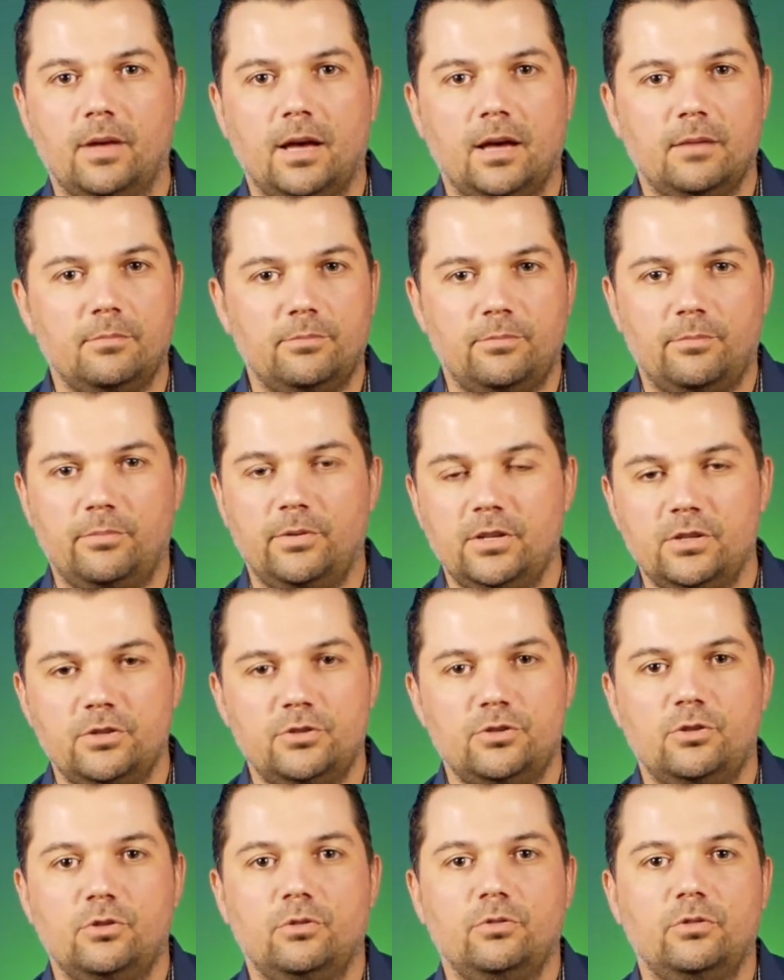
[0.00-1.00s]
i'm pretty
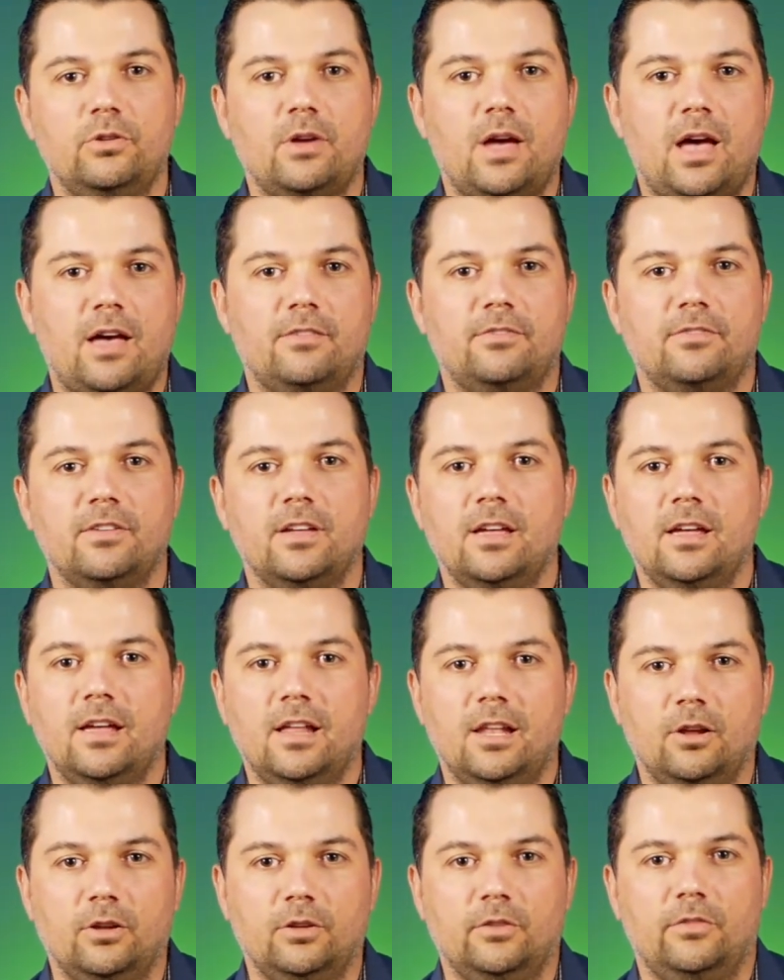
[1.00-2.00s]
sure you have
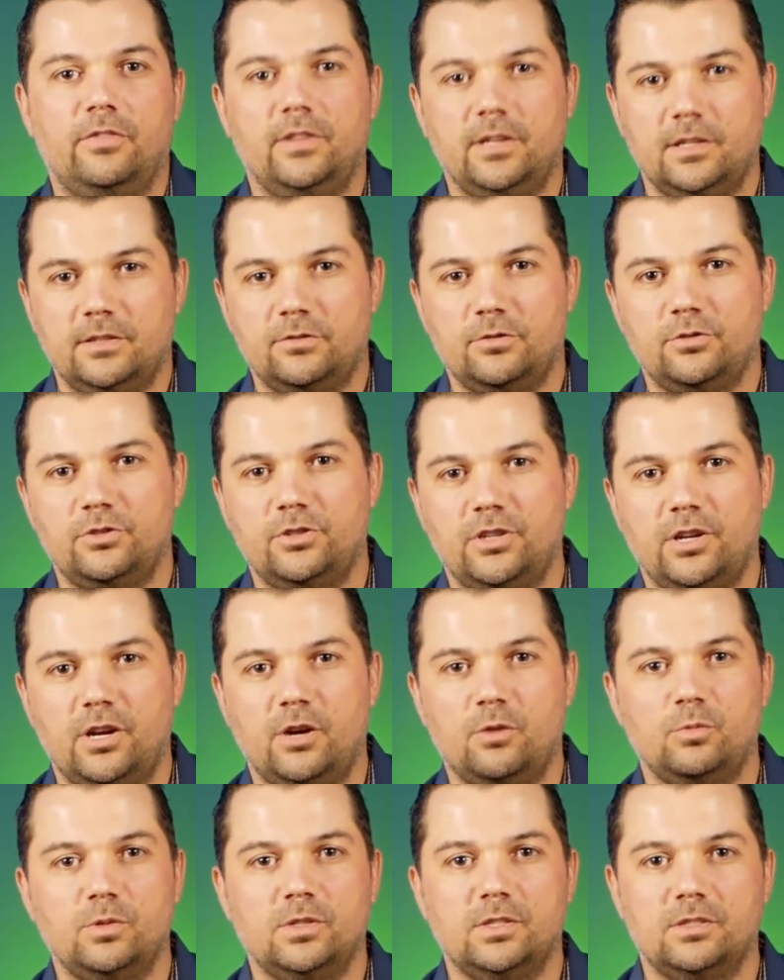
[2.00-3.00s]
a lot of things to
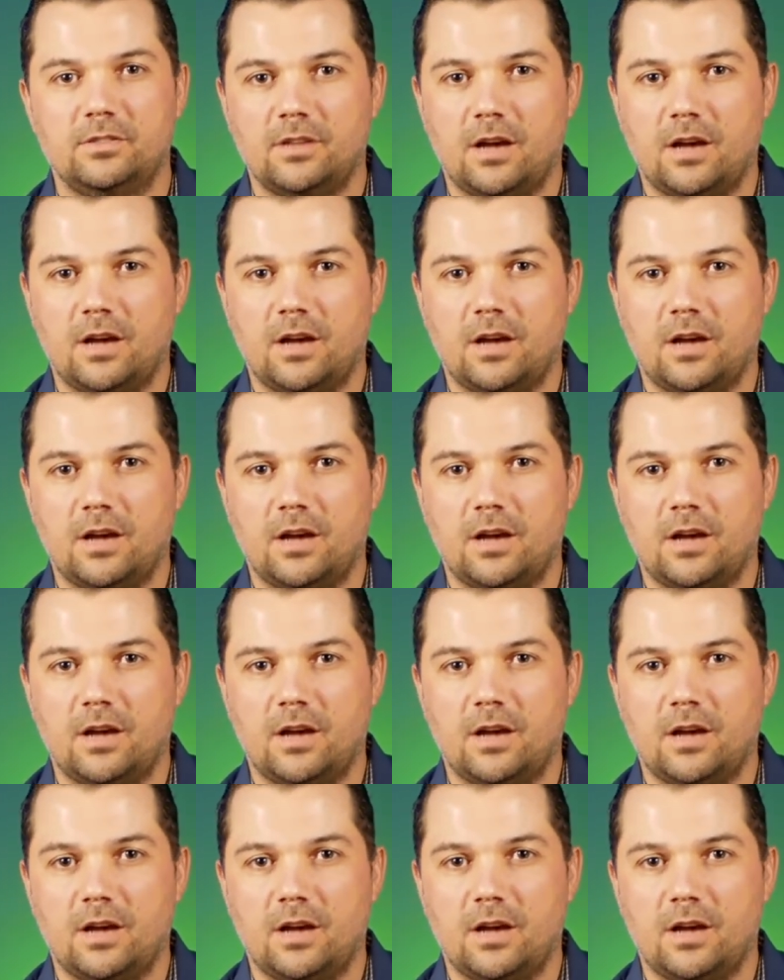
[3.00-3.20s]
share with